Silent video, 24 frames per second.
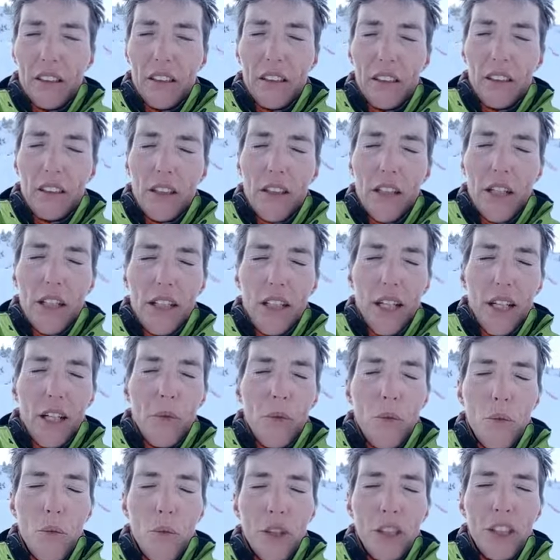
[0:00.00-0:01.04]
God, I
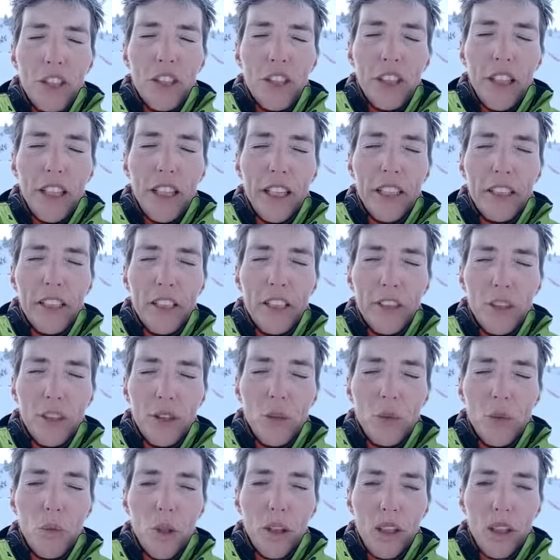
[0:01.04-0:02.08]
wish I
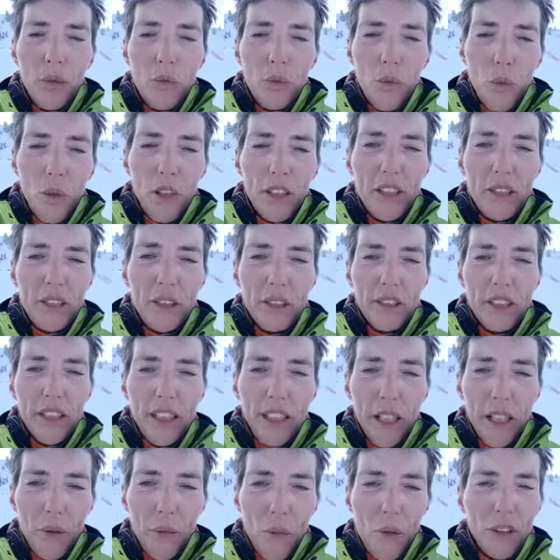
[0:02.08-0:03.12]
knew what it was that
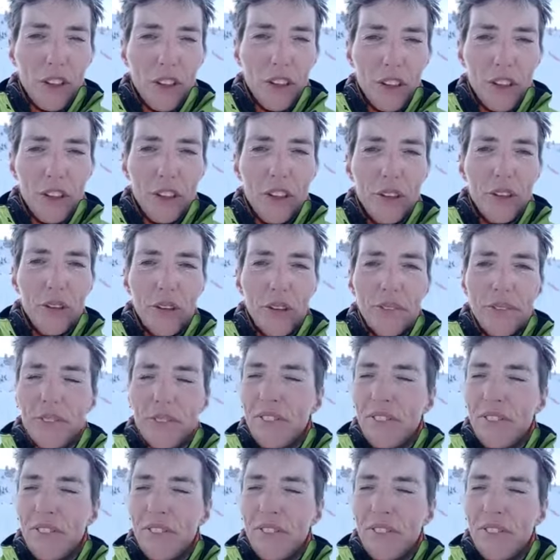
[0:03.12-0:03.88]
I want to do.